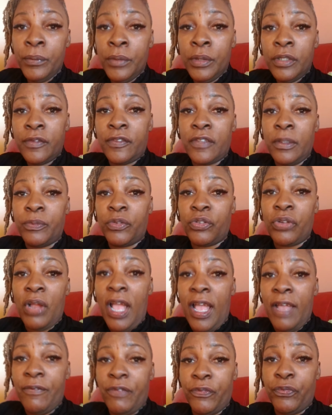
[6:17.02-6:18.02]

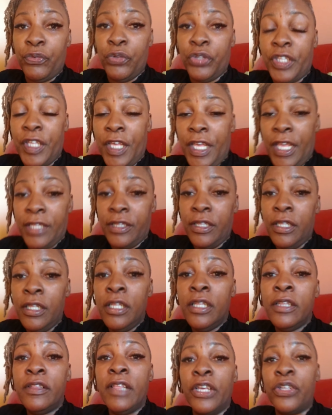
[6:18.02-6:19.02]
subscribe if you can.
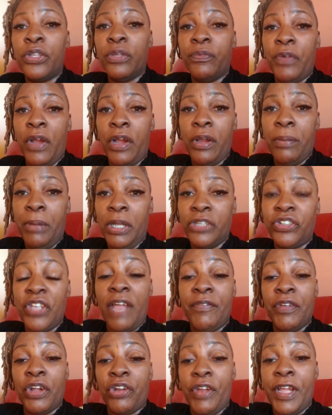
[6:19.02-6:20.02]
Thank you very much.
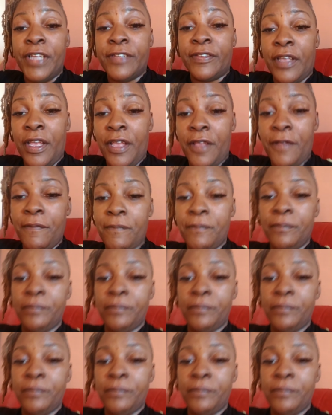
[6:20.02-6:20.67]
Have a great day.